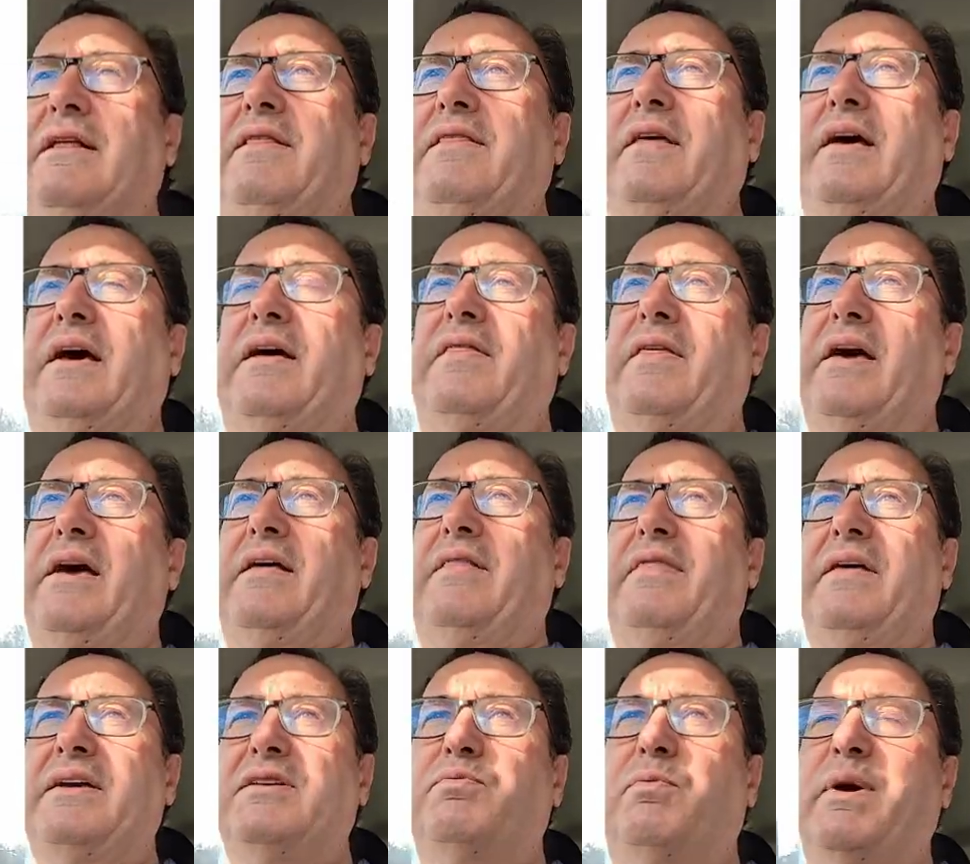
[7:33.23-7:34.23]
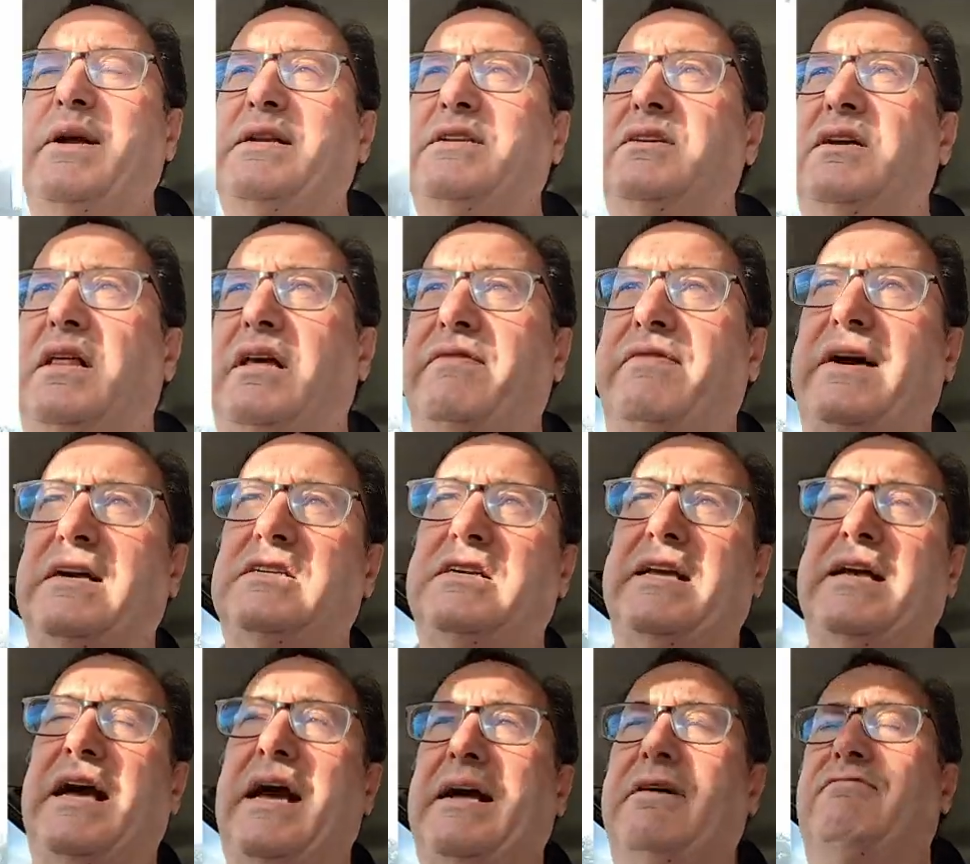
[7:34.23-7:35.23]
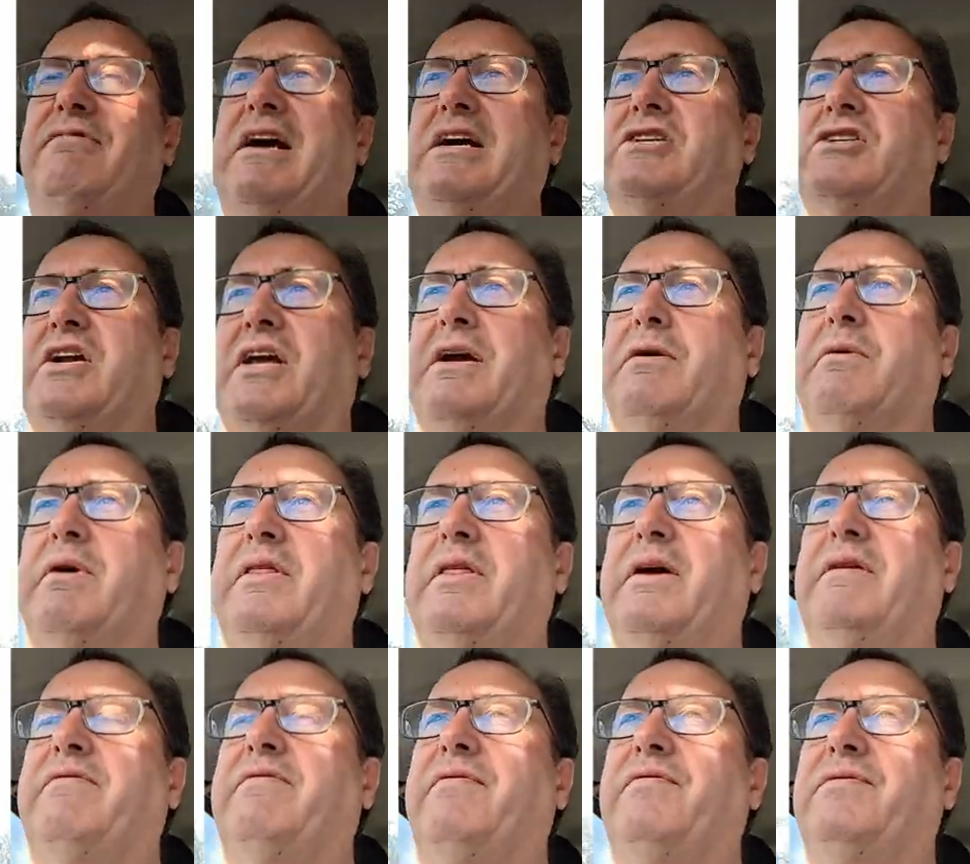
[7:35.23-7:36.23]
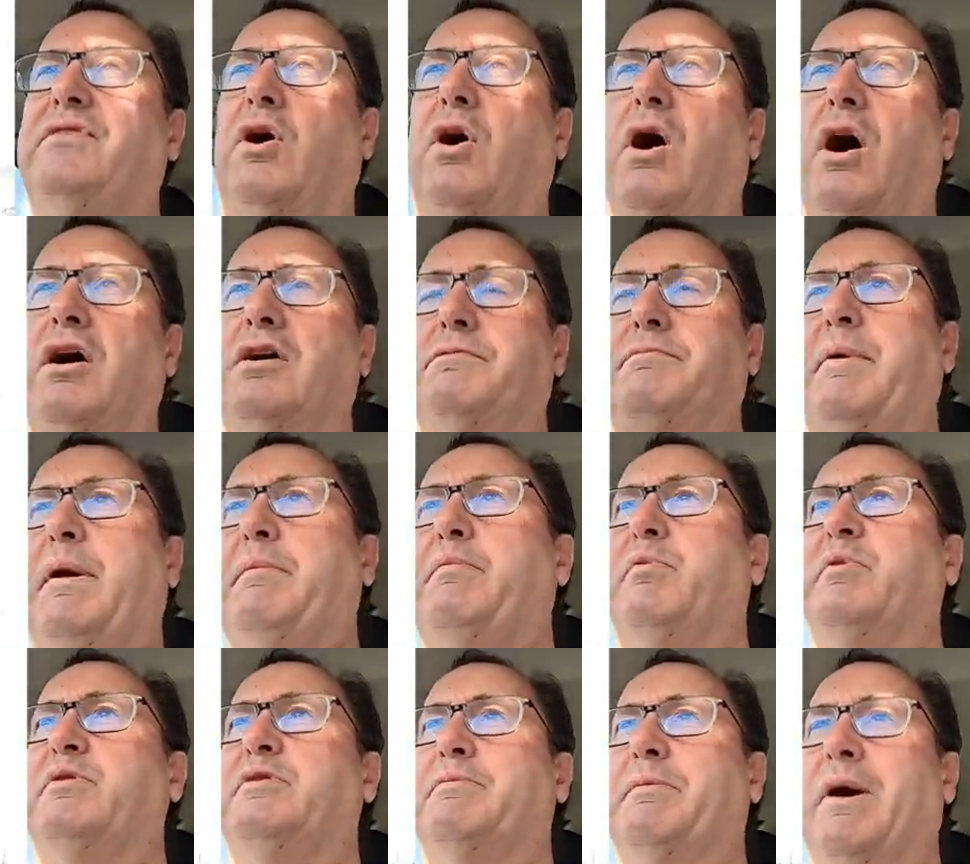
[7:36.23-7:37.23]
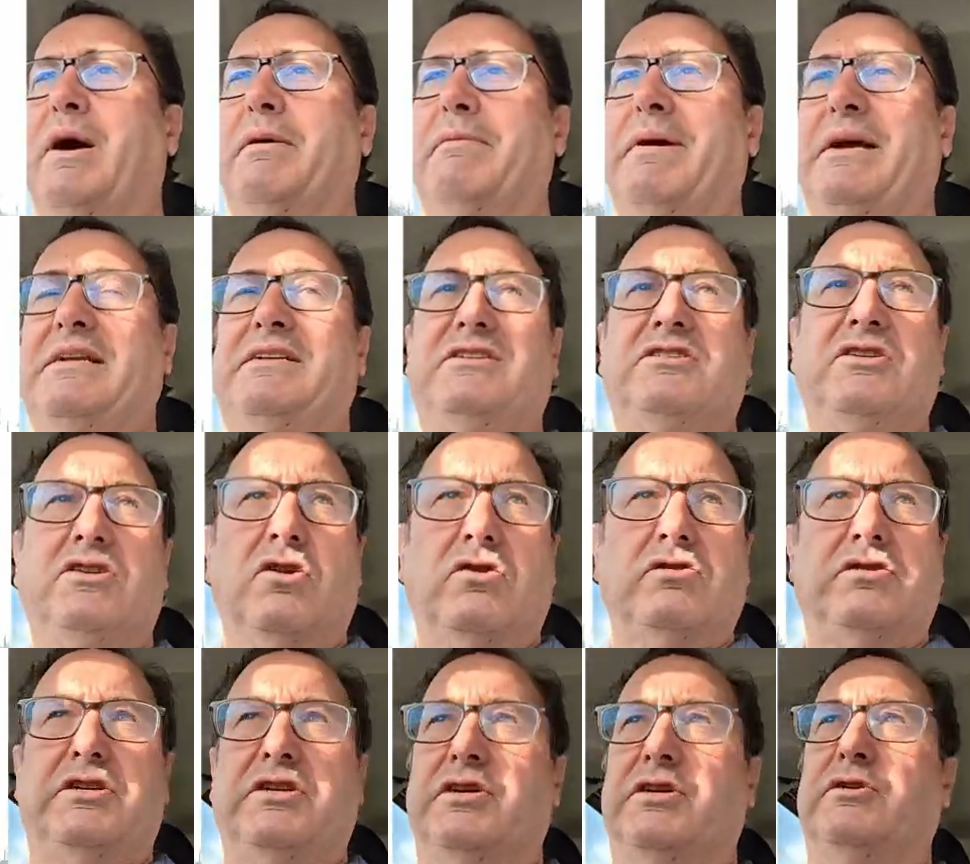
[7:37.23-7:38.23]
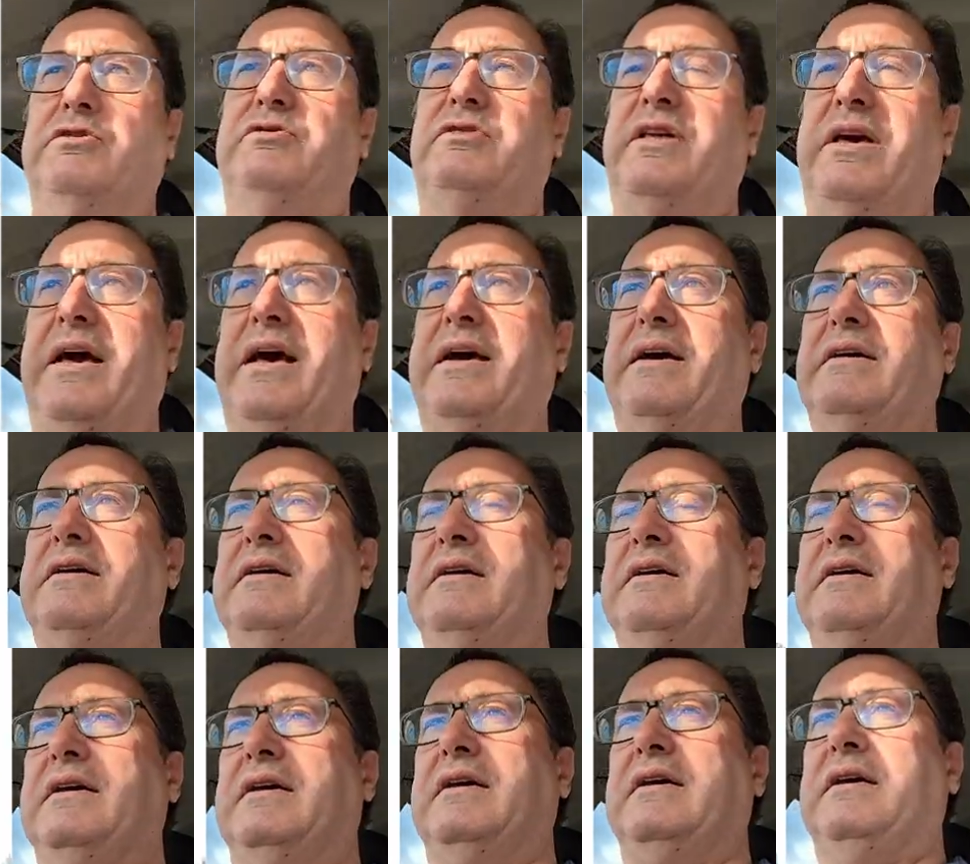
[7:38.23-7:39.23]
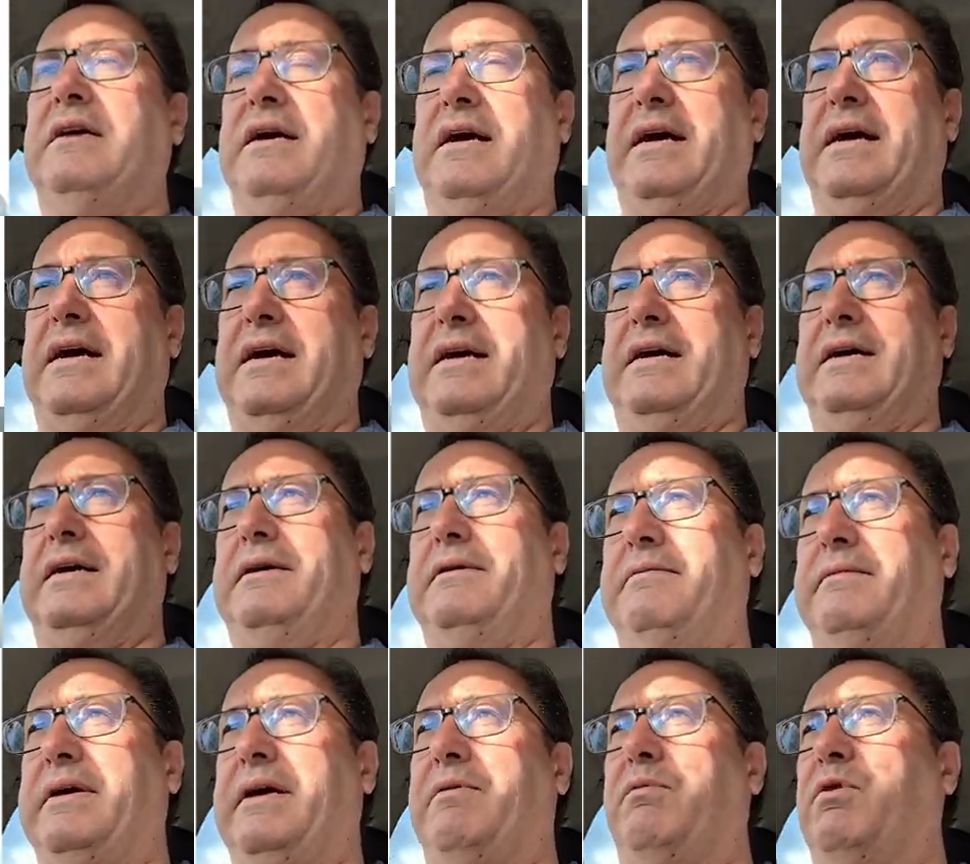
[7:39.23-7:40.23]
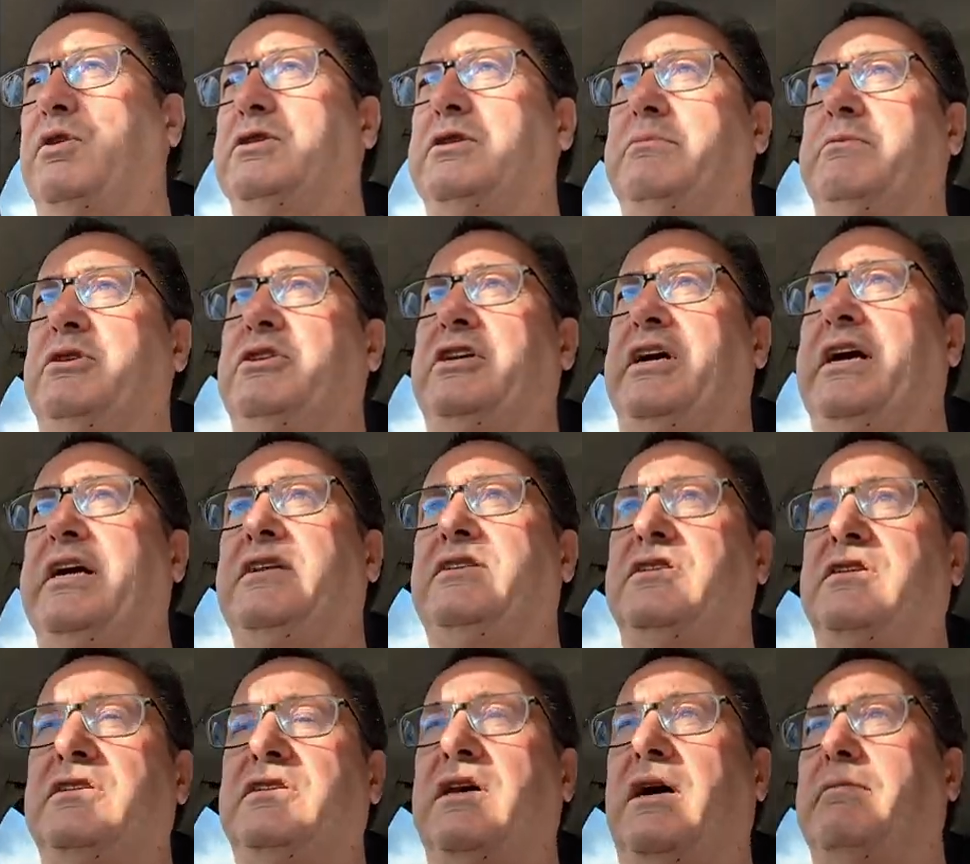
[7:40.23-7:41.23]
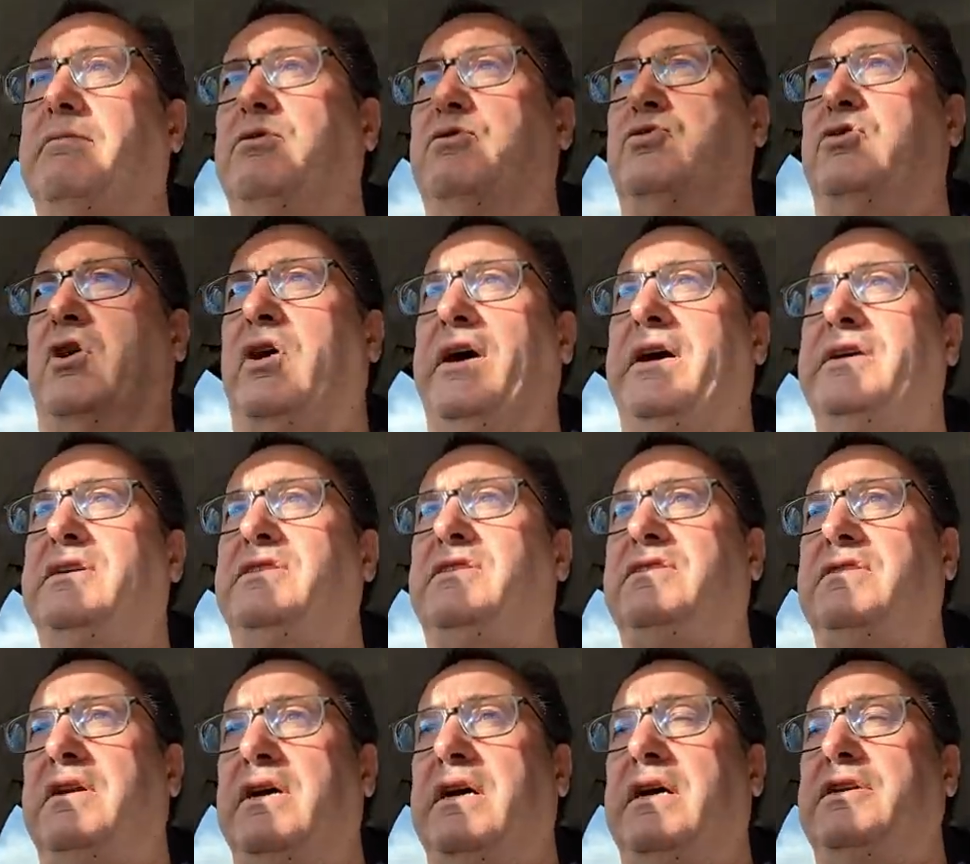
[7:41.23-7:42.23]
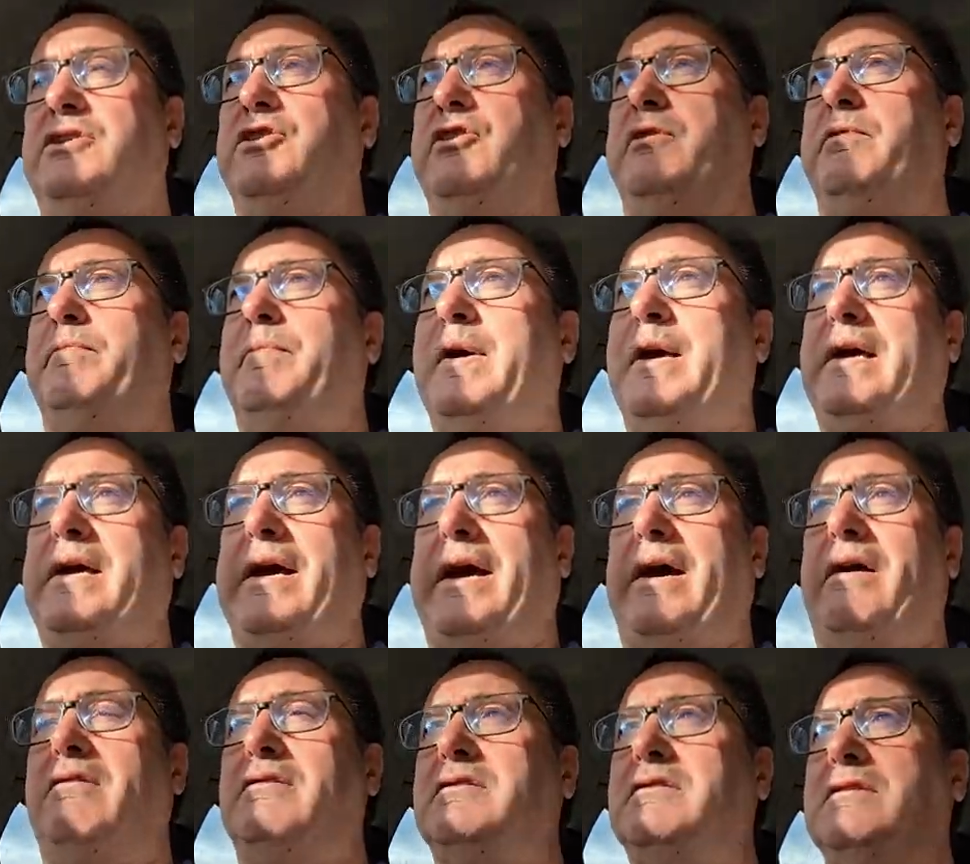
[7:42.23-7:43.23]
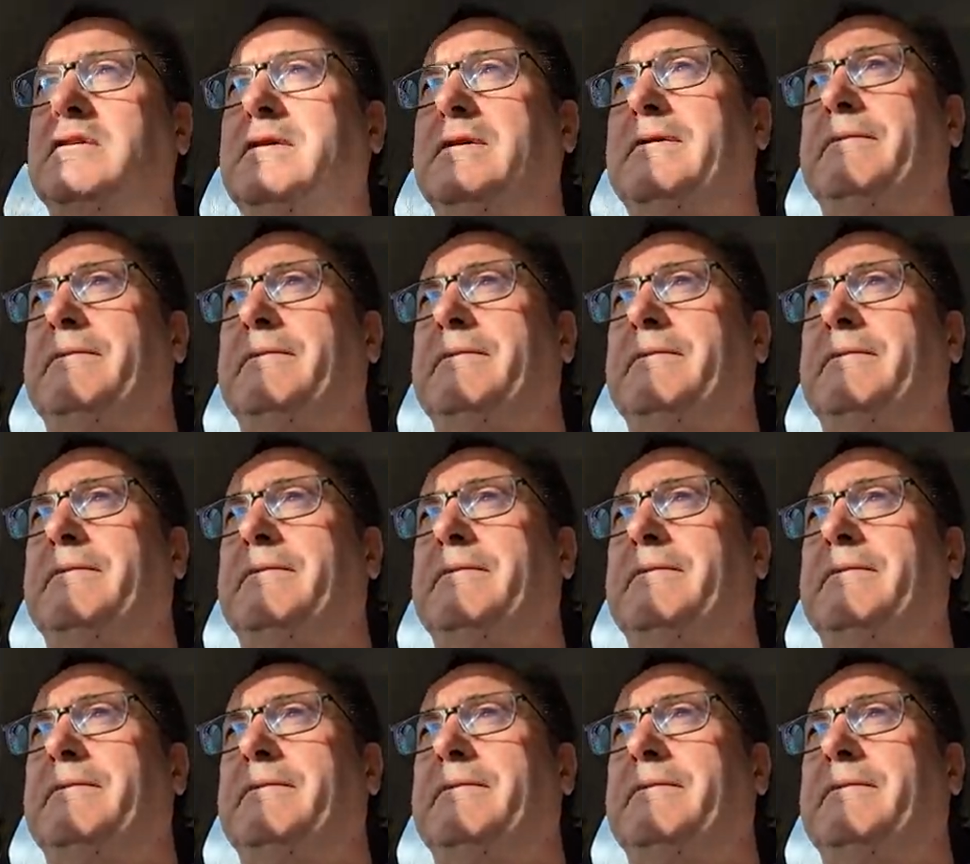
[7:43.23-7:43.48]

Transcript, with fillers: They're, they're, this winter they've actually had rationing where they've asked people with smart meters not to use their, uh, their washing machines and tumble dryers uh, during peak hours.